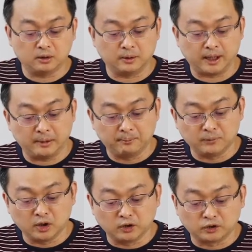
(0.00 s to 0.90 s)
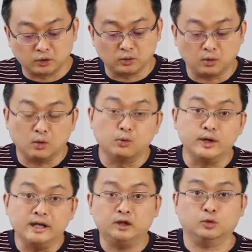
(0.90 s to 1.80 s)
Okay, so
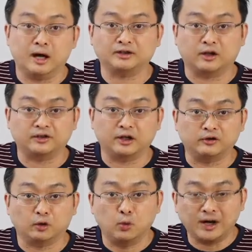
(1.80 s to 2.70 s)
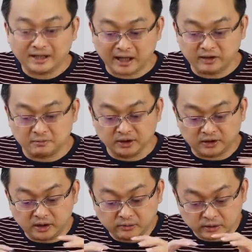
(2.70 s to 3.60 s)
we need to ask ourselves what kind of
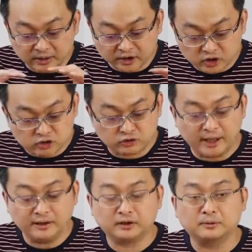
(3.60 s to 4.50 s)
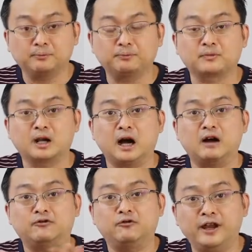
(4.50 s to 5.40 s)
material constraints
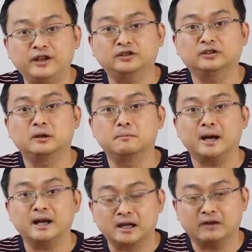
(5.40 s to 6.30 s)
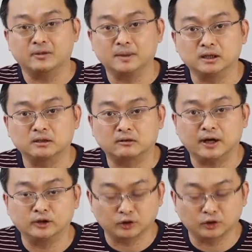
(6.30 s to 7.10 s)
are faced by a government, right?